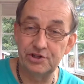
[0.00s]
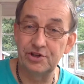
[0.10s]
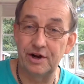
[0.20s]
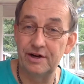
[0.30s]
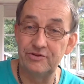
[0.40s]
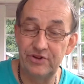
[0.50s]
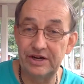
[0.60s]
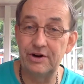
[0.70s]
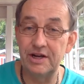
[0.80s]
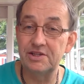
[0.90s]
star
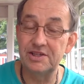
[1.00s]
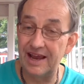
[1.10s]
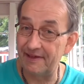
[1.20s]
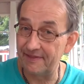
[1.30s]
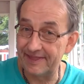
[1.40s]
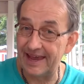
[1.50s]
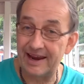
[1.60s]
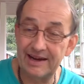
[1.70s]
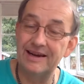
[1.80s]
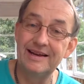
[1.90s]
Regulus, and
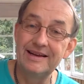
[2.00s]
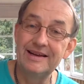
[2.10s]
then